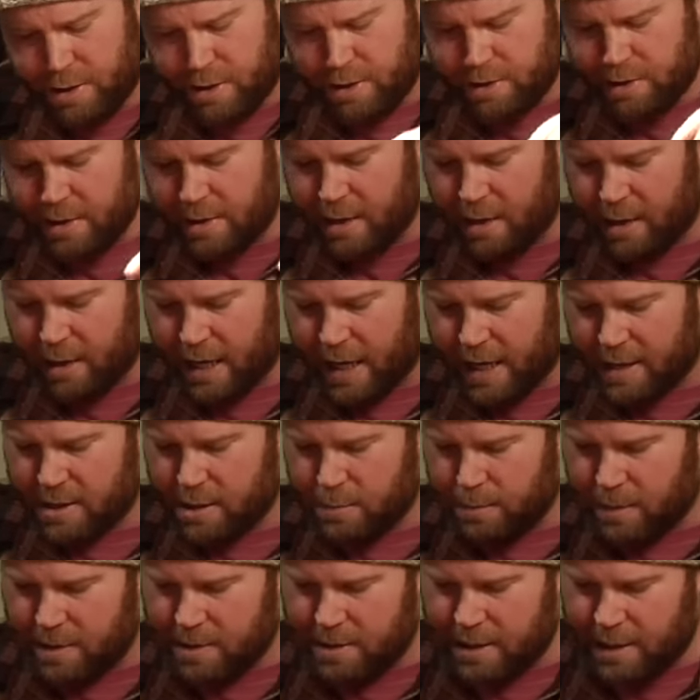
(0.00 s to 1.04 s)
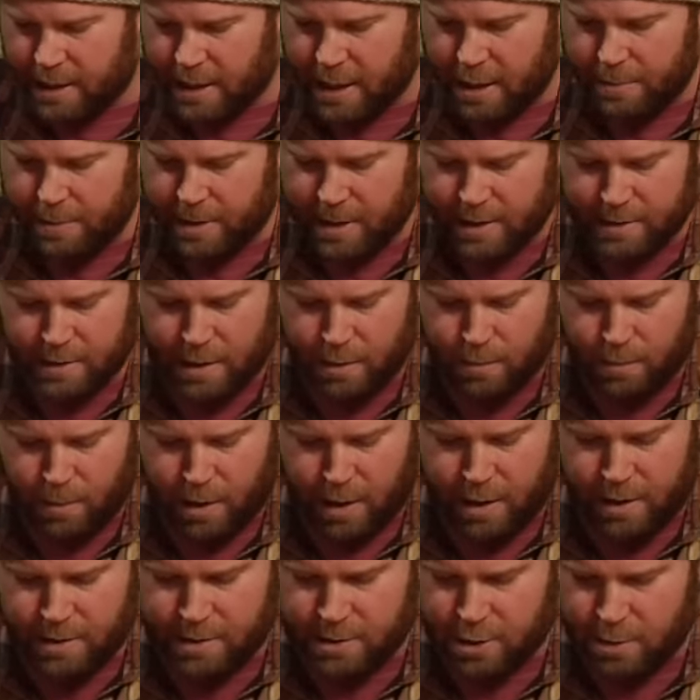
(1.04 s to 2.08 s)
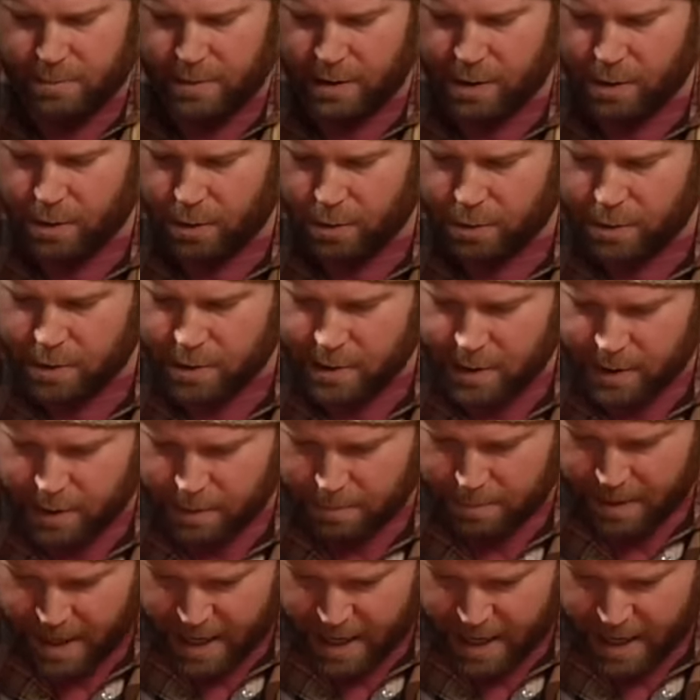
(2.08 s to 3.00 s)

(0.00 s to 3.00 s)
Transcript: usually the last ones to get it because our water's a little bit colder than the